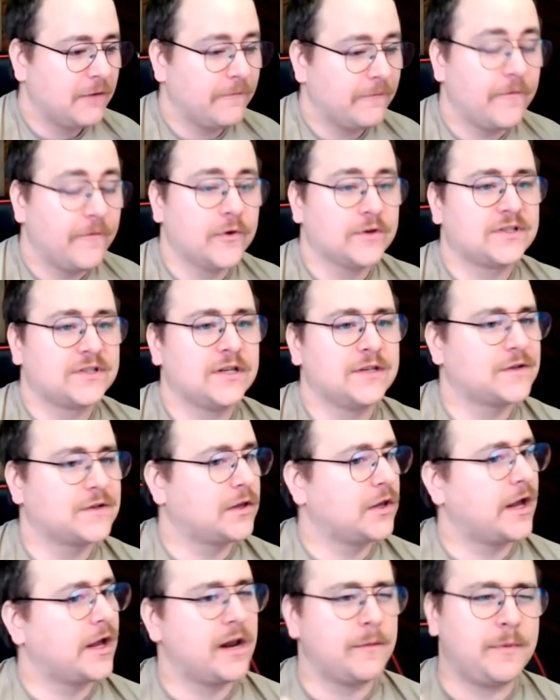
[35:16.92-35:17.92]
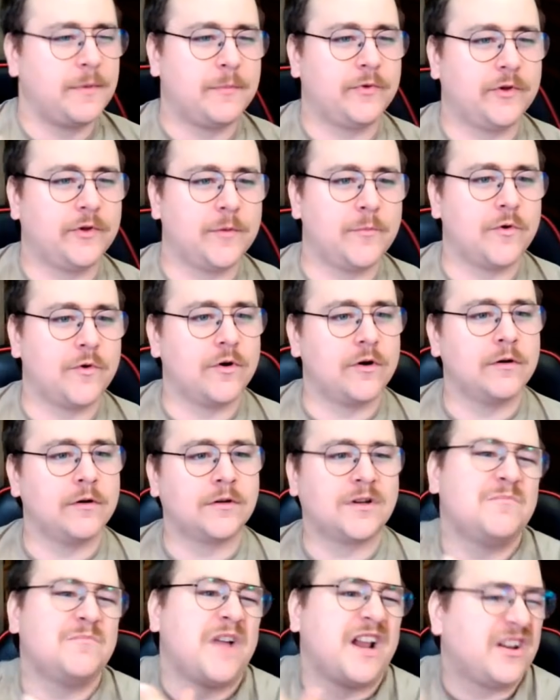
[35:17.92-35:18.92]
versus a lot of people are
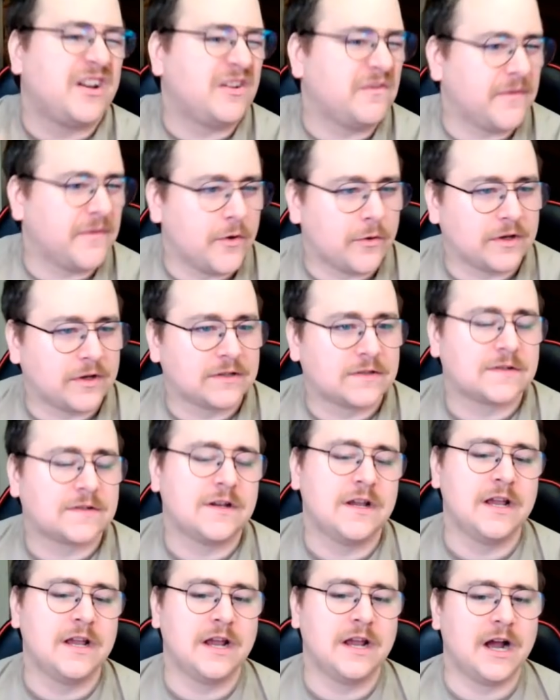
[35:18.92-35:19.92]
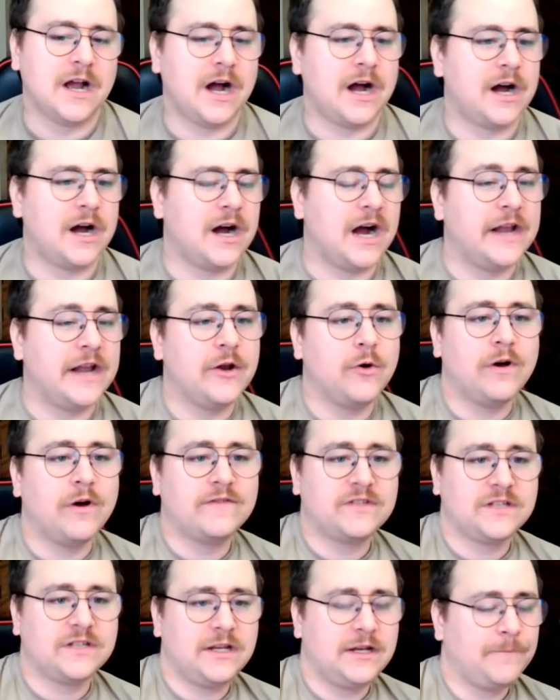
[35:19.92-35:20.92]
more competitive focused. I
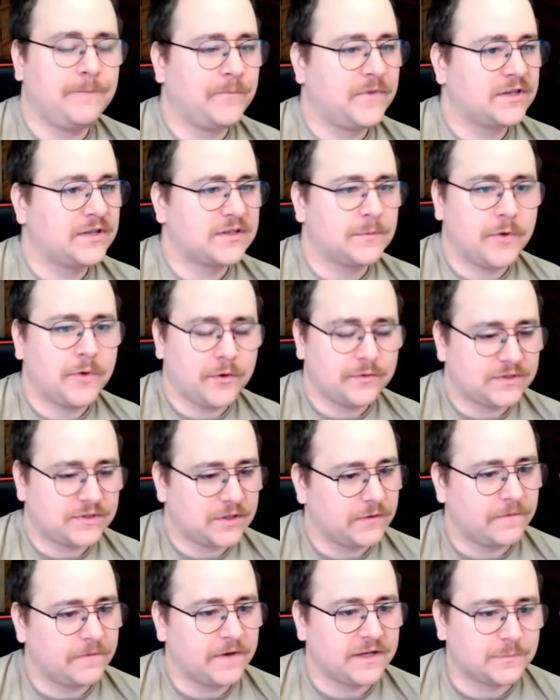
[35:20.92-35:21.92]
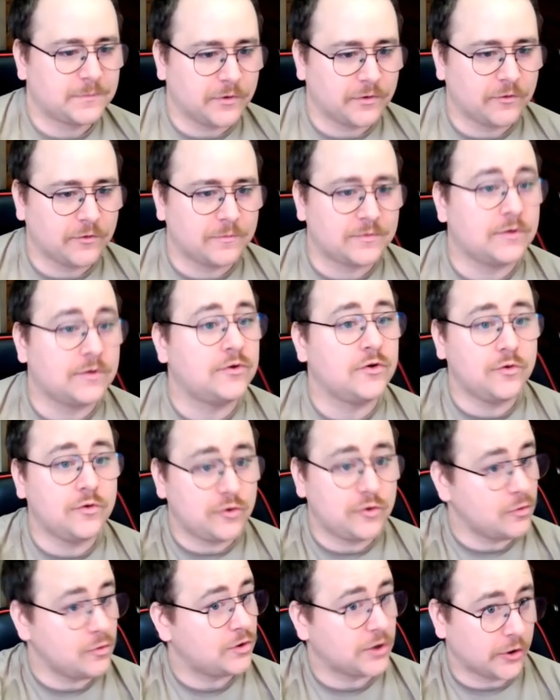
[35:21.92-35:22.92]
know I've seen some posts on the Facebook groups. You
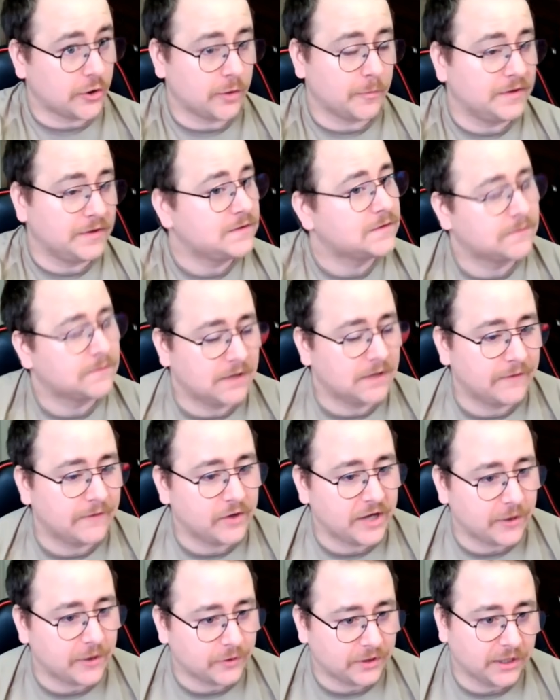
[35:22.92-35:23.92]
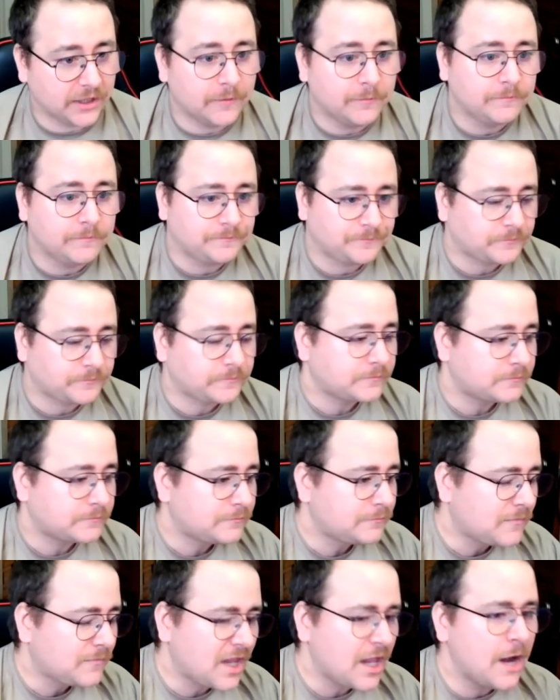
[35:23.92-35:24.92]
do tournaments every now and again,
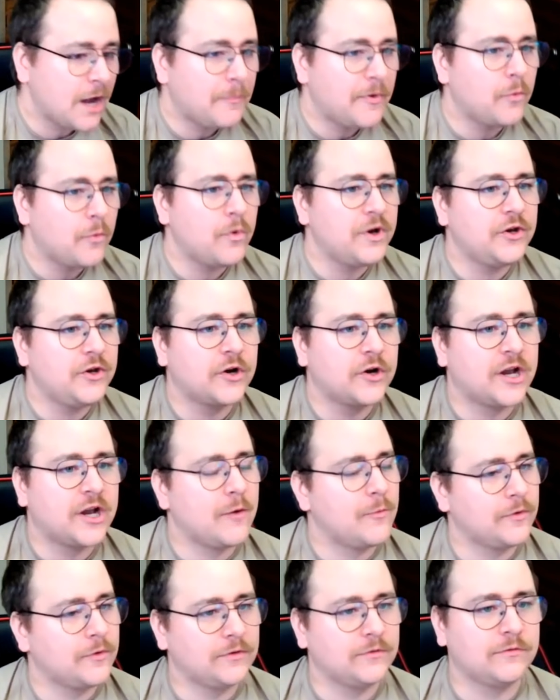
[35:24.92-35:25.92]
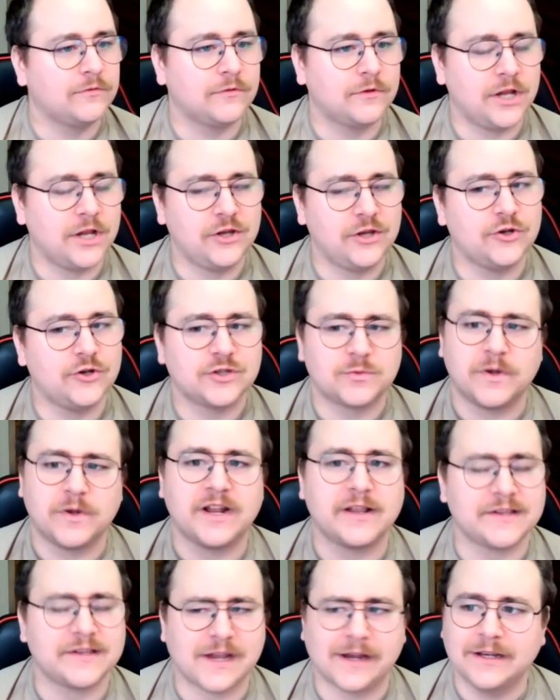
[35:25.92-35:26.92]
but when you're coming and you just
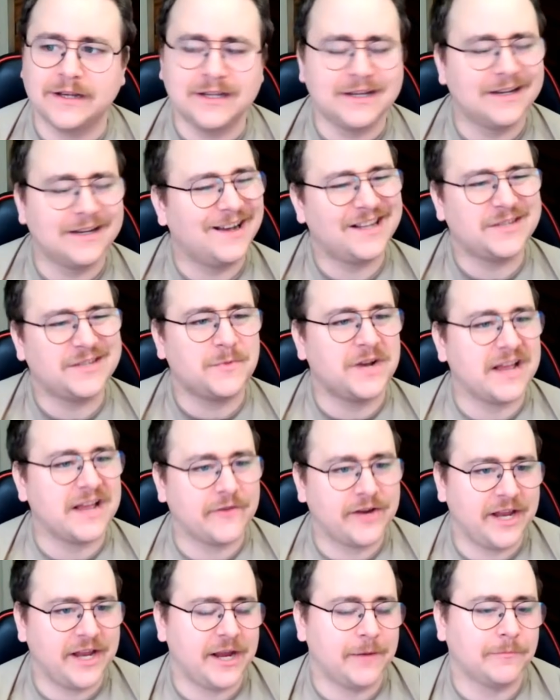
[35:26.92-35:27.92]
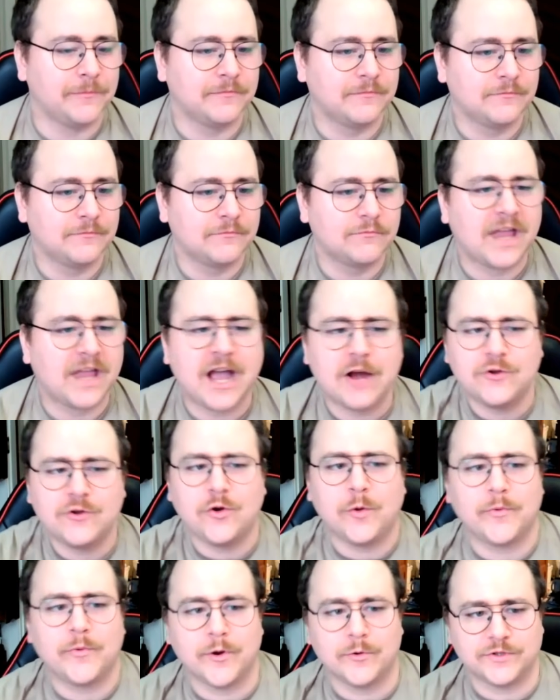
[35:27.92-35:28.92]
want to say, I want to have a game, how
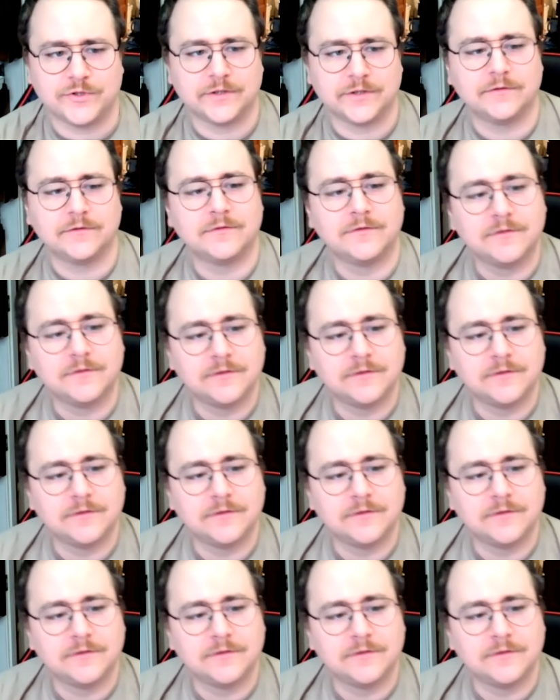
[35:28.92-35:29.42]
do you approach it?